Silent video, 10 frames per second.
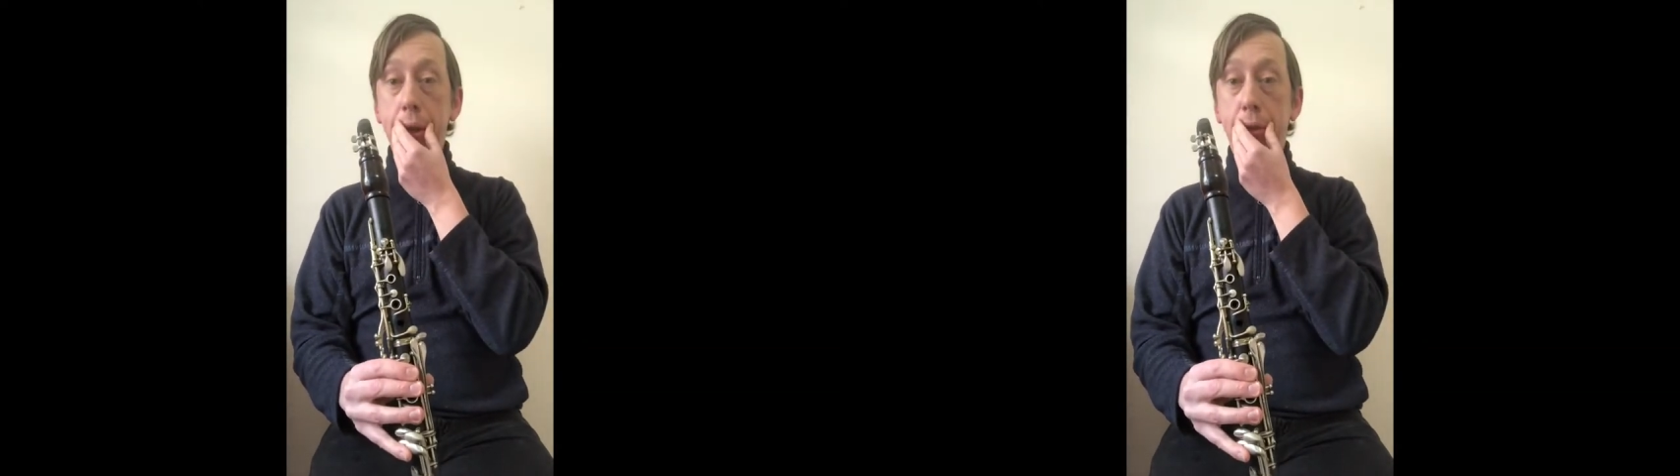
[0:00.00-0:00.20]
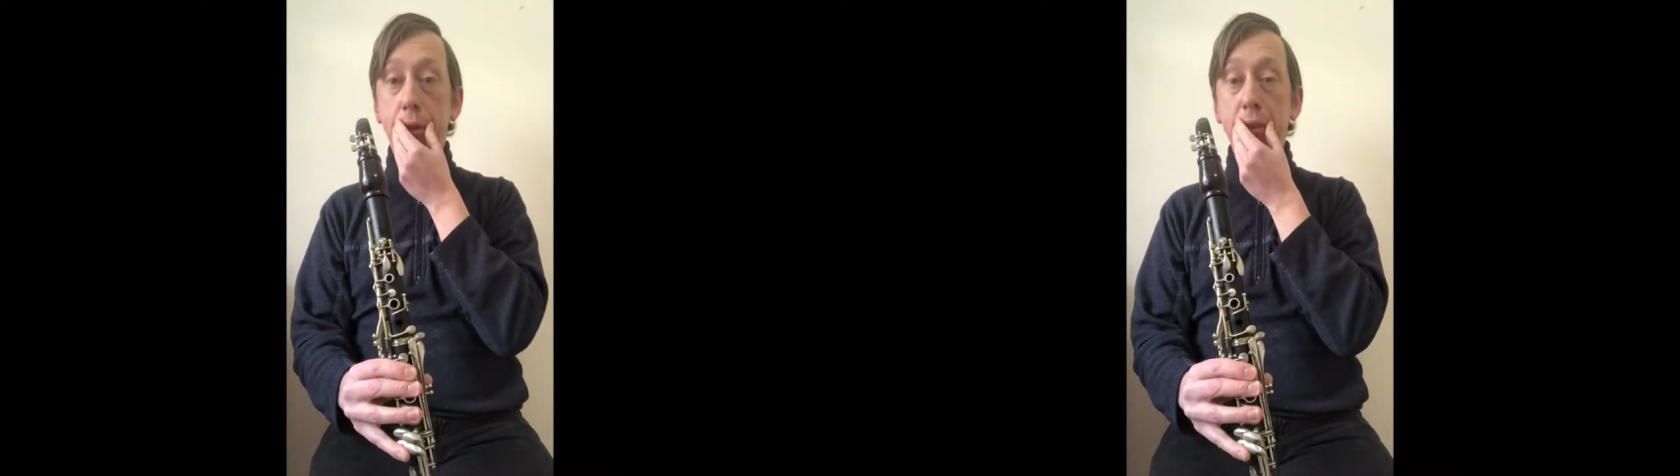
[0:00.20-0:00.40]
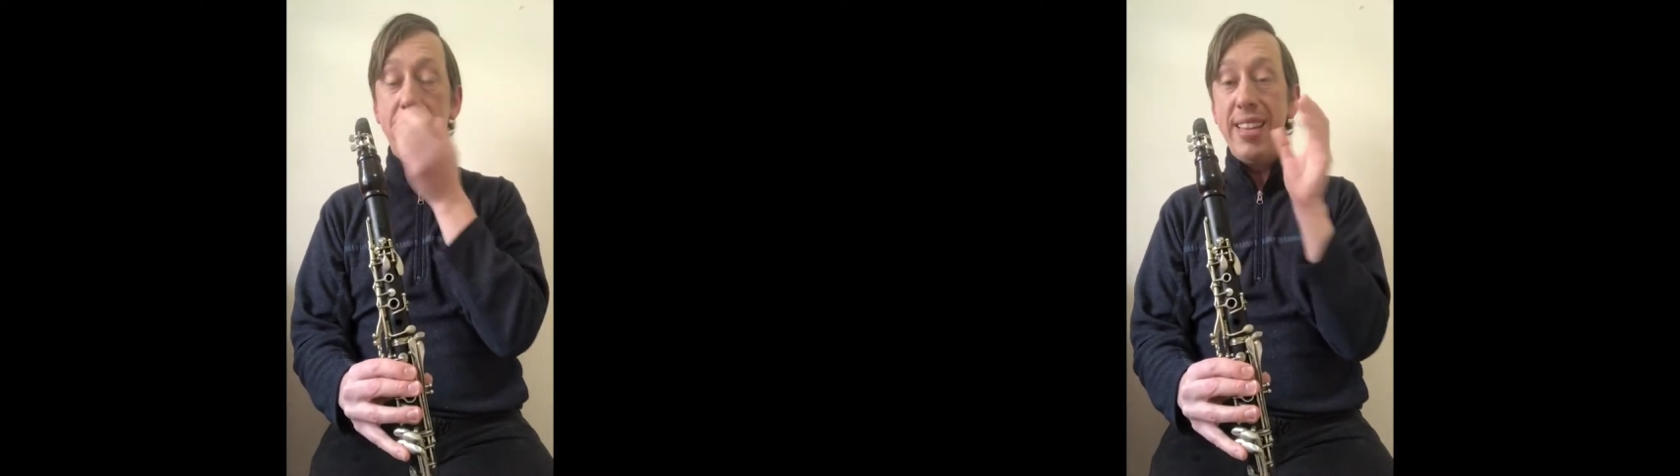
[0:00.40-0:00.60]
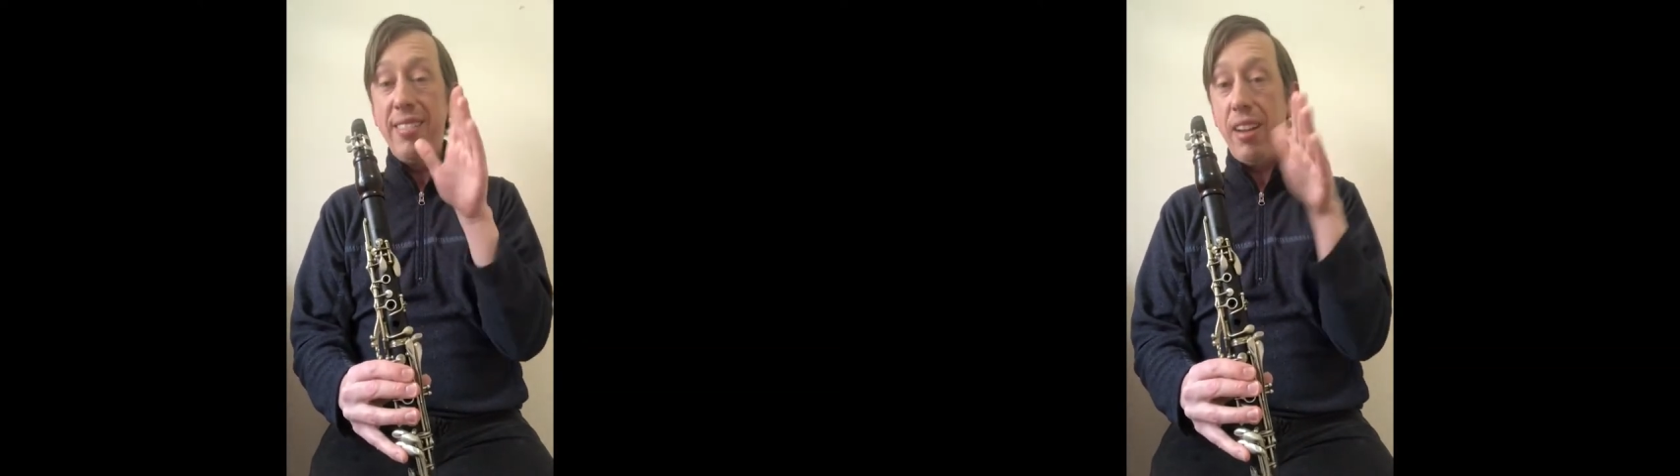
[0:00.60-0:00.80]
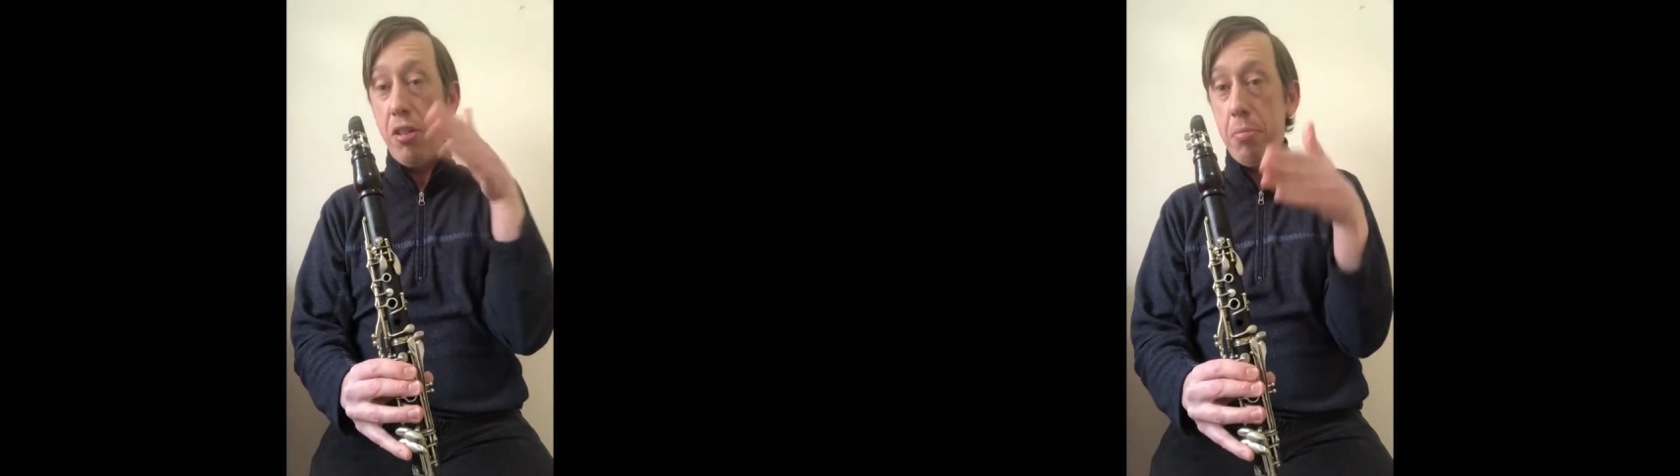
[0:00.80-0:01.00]
It's just the
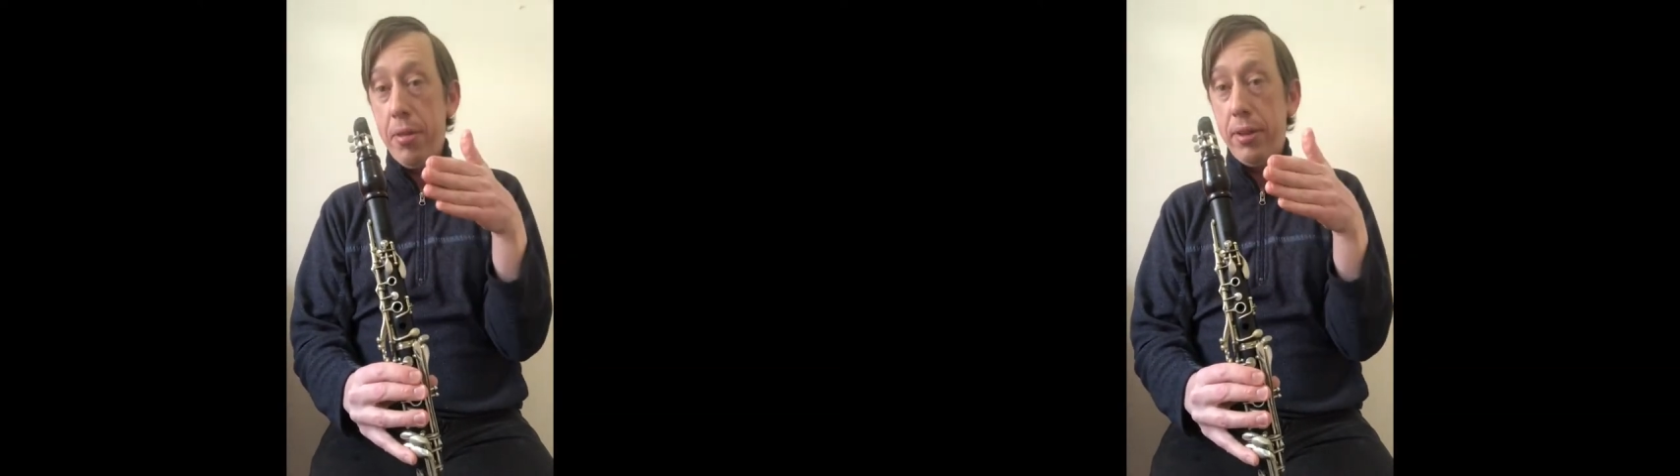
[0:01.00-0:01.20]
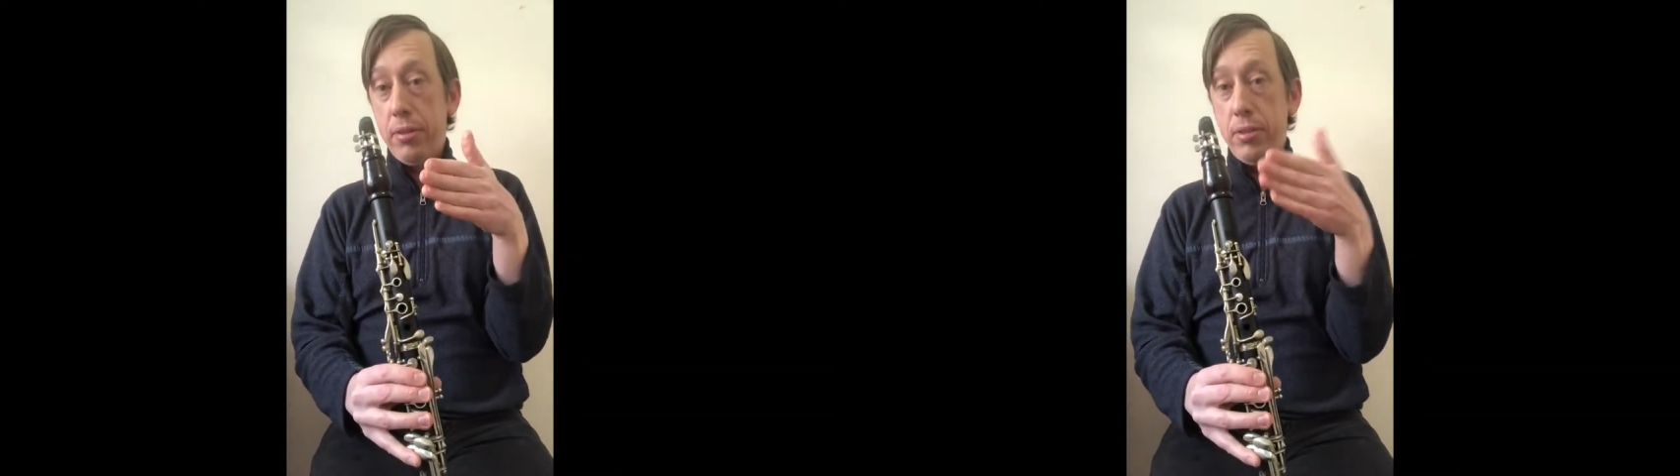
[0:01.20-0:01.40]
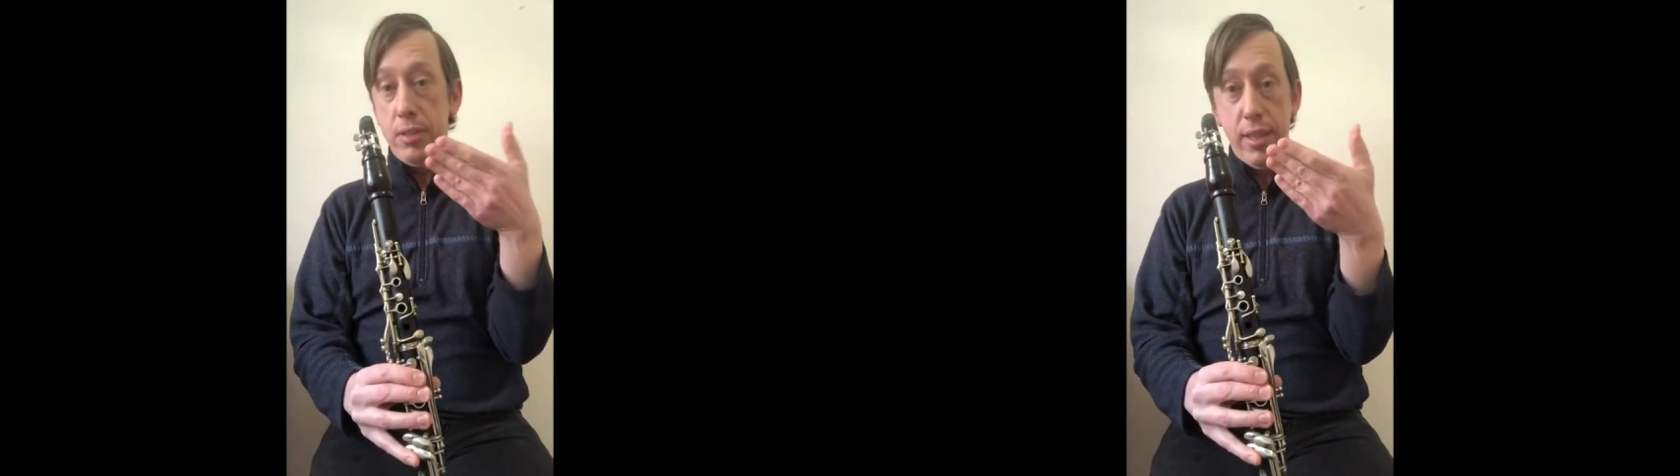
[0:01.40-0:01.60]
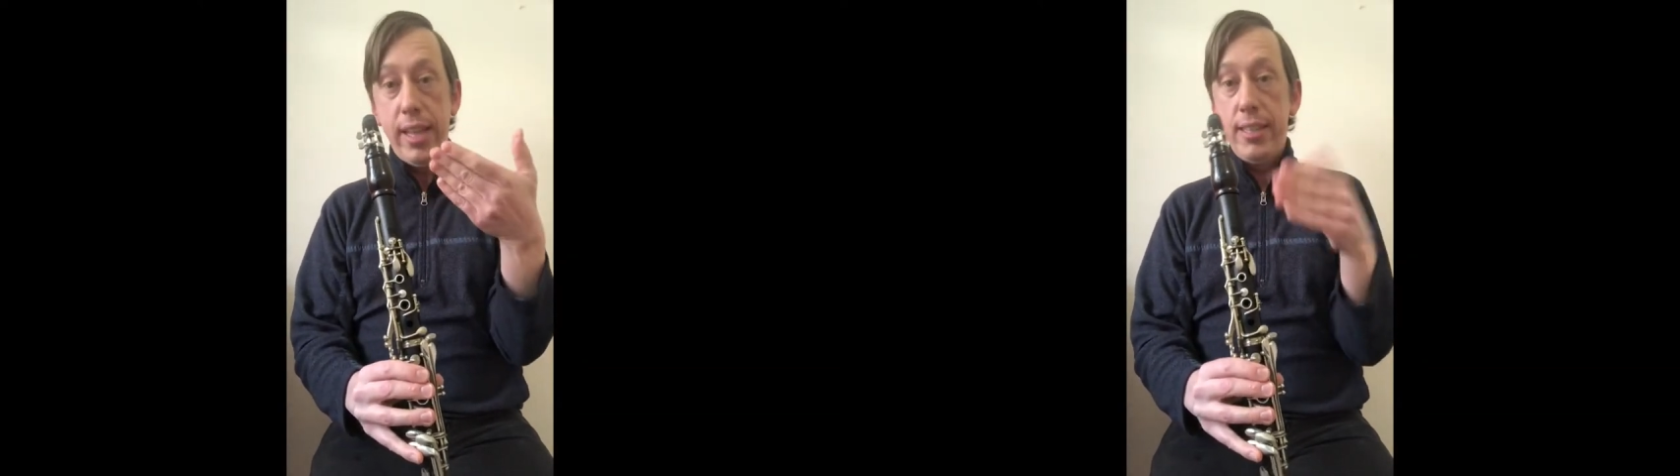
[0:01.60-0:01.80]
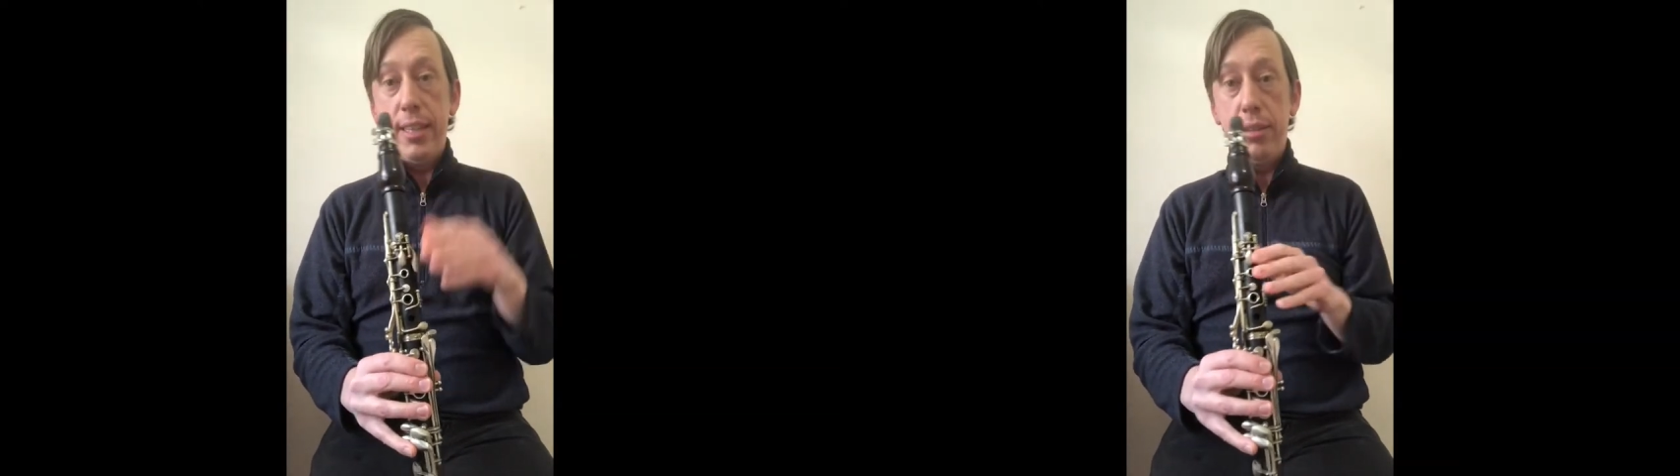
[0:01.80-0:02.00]
inside of the mouth
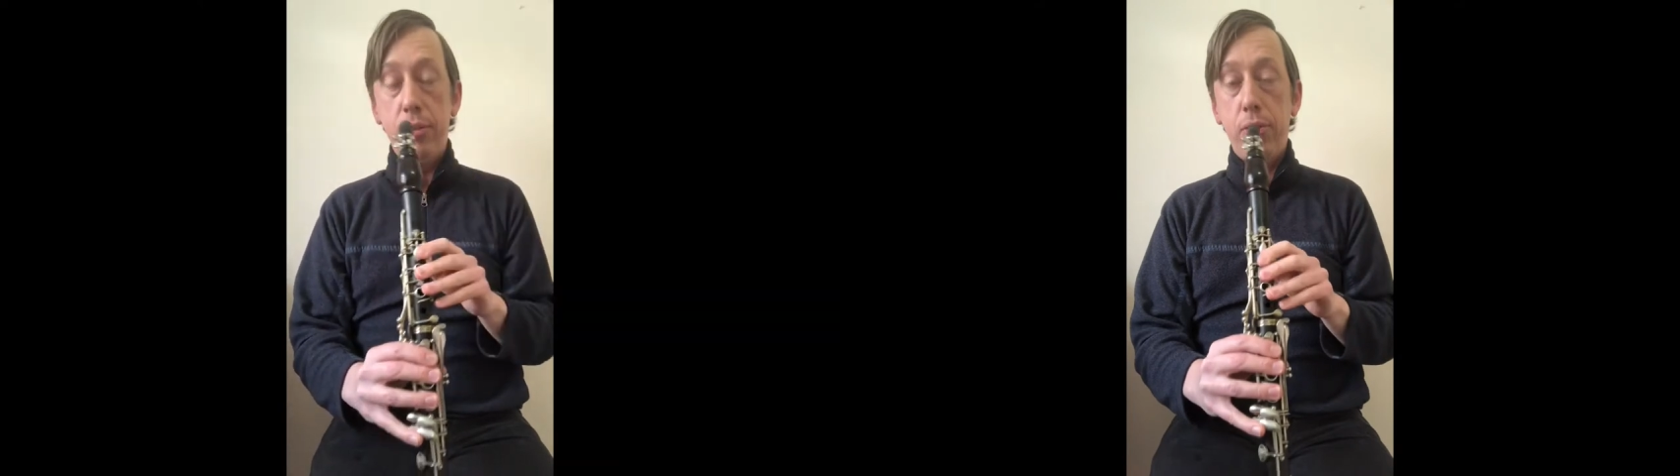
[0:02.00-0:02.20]
that changes.